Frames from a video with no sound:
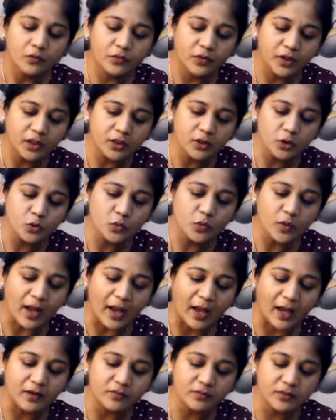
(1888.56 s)
where you
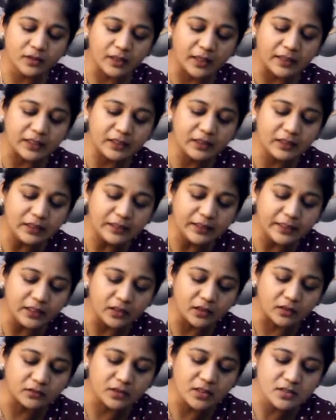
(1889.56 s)
have a retinal tear.